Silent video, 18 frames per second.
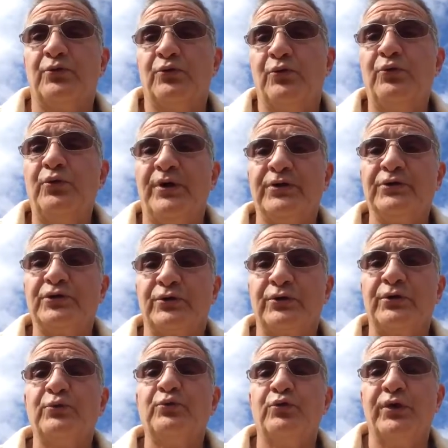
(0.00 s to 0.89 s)
who in
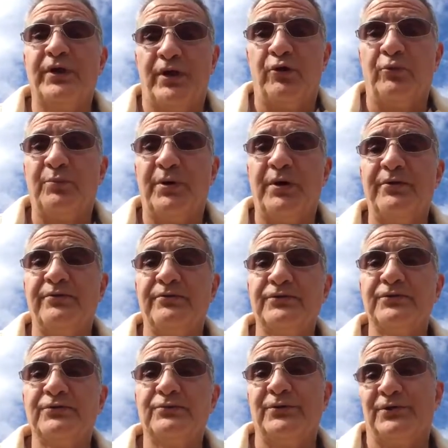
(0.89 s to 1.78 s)
turn would help
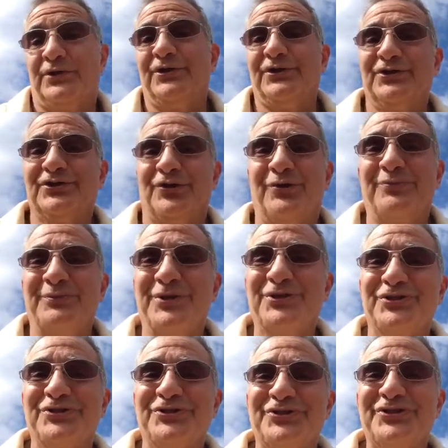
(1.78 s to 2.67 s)
others, which is our
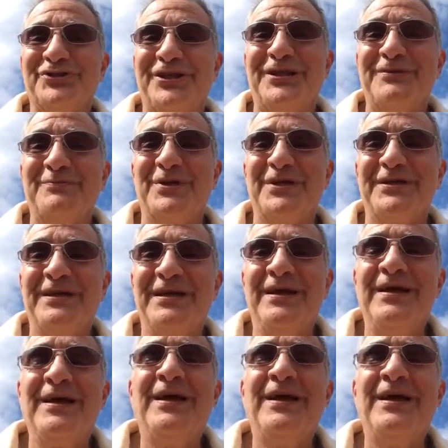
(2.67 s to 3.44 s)
mission statement.